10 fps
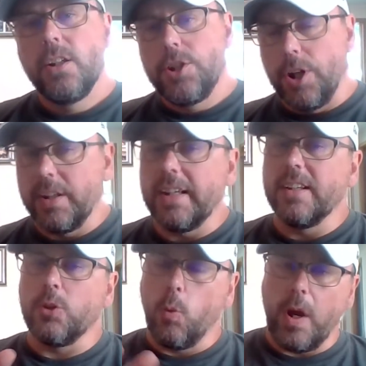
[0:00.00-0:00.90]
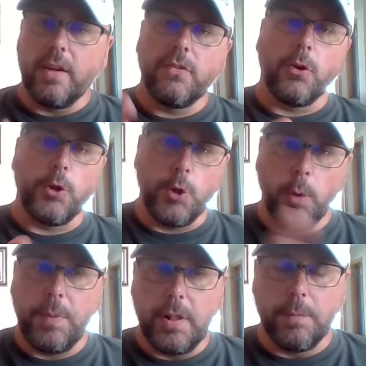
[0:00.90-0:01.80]
Chunking is a way for
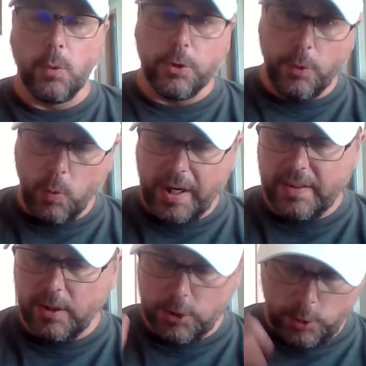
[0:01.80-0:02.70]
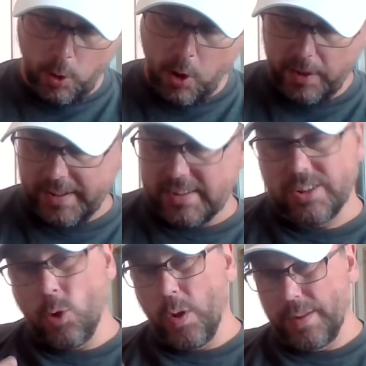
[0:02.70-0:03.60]
your people, the way that your audience
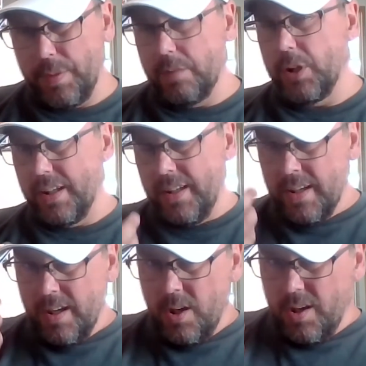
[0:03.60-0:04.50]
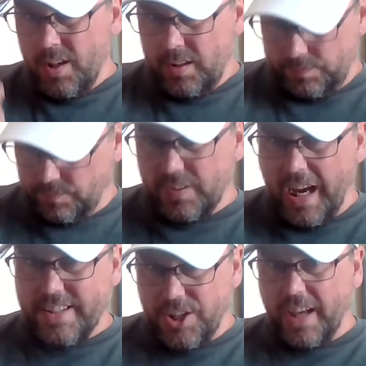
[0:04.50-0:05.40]
is going to be able to
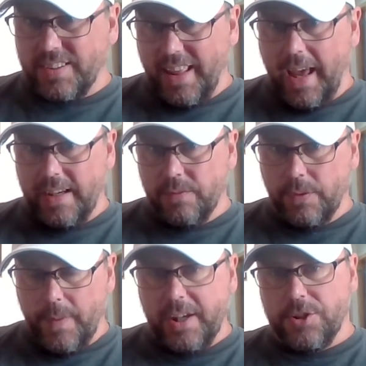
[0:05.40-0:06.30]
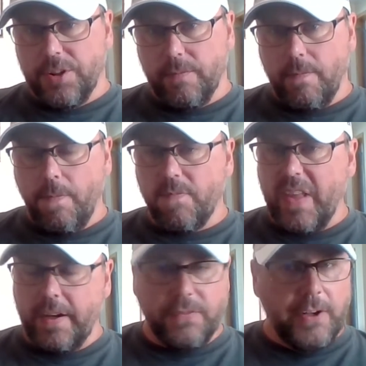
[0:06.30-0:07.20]
digest that information.
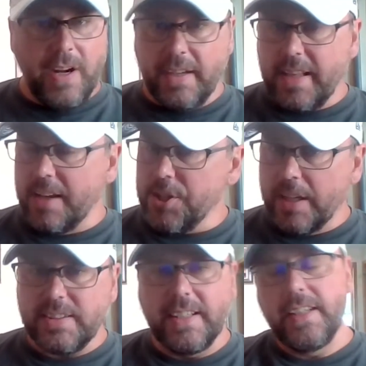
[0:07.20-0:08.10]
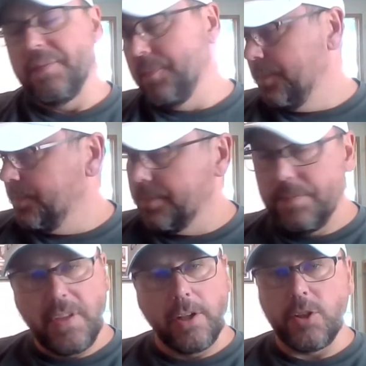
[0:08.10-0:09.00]
And if they're not digesting it,
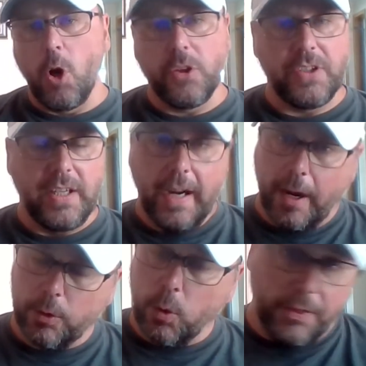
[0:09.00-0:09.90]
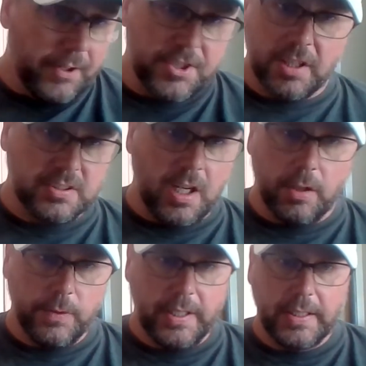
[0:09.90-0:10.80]
they're tossing it out, or they're just
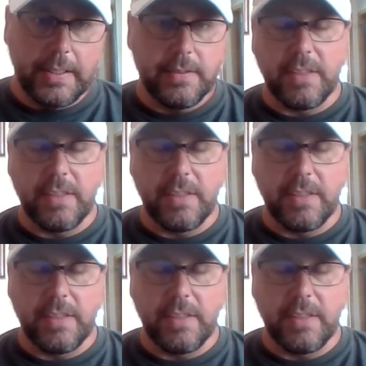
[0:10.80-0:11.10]
not reading it.